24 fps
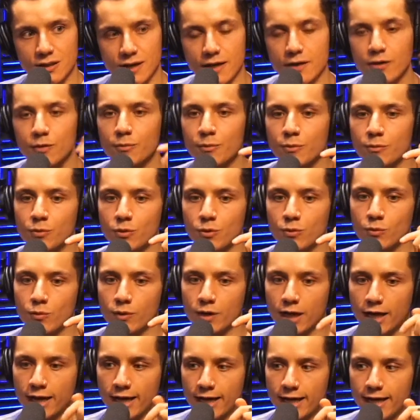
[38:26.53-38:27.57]
I remember
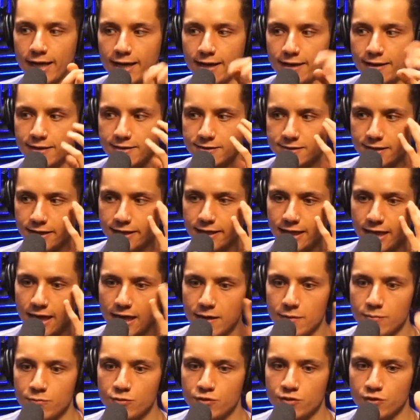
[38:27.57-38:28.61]
because I
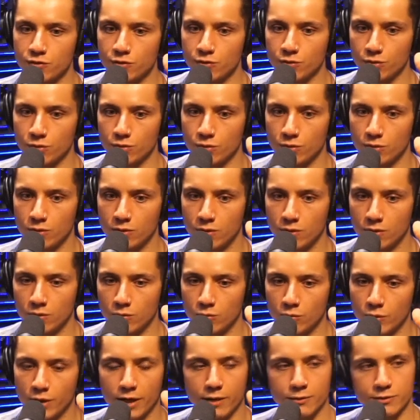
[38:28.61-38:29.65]
came to
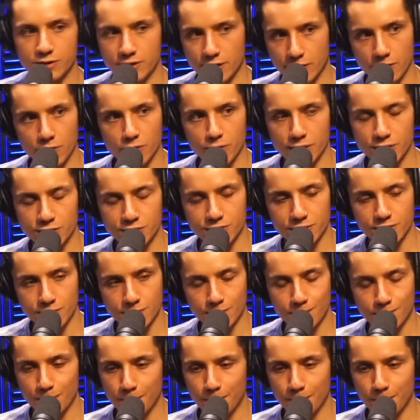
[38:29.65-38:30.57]
when I was getting arrested,